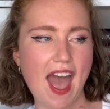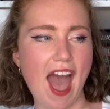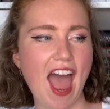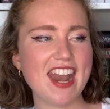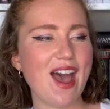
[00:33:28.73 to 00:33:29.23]

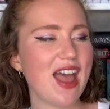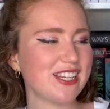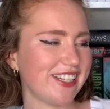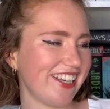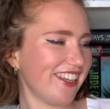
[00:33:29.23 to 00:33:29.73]
and
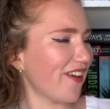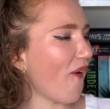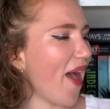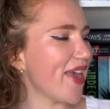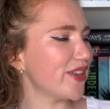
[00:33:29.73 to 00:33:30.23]
actually
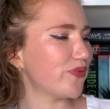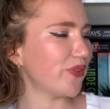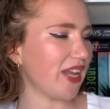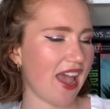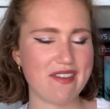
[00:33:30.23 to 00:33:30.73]
it's
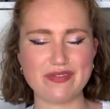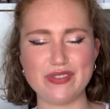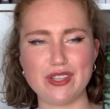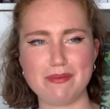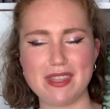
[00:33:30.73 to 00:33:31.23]
funny I've
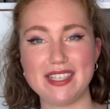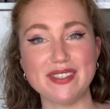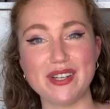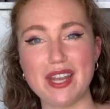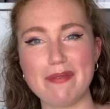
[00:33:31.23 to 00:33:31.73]
done them in this
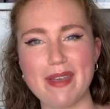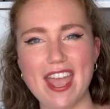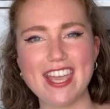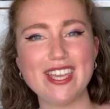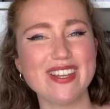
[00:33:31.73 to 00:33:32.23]
order, but
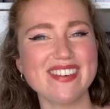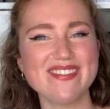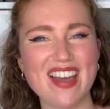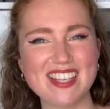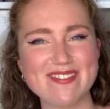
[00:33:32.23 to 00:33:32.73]
he
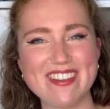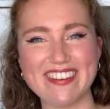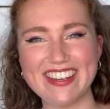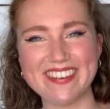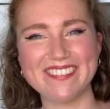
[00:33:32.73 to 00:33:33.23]
reminds me of a
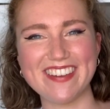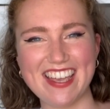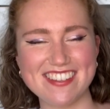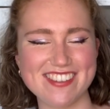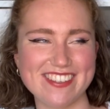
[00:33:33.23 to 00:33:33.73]
little
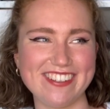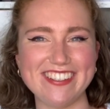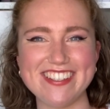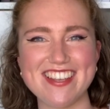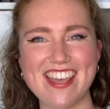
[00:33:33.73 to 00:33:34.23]
Fitz,
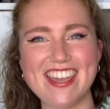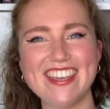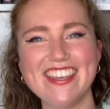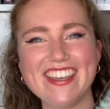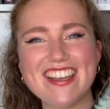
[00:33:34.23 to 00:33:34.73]
honestly.
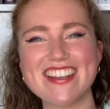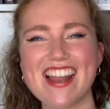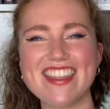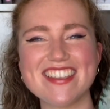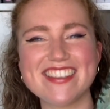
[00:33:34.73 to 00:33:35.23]
Mm. It's
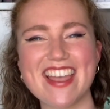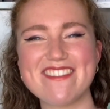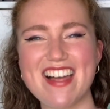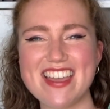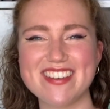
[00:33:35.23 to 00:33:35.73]
like the same
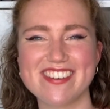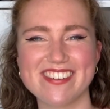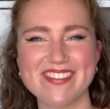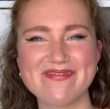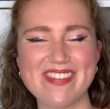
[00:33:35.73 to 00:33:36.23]
like
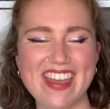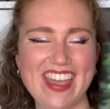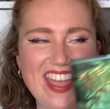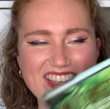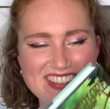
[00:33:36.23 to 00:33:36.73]

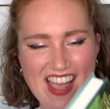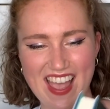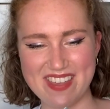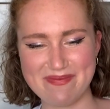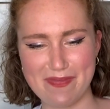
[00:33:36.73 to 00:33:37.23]
grumpy
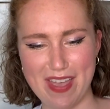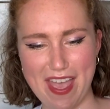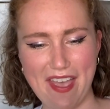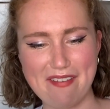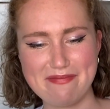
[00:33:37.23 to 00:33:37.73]
type
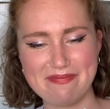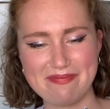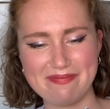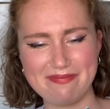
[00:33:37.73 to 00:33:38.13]
um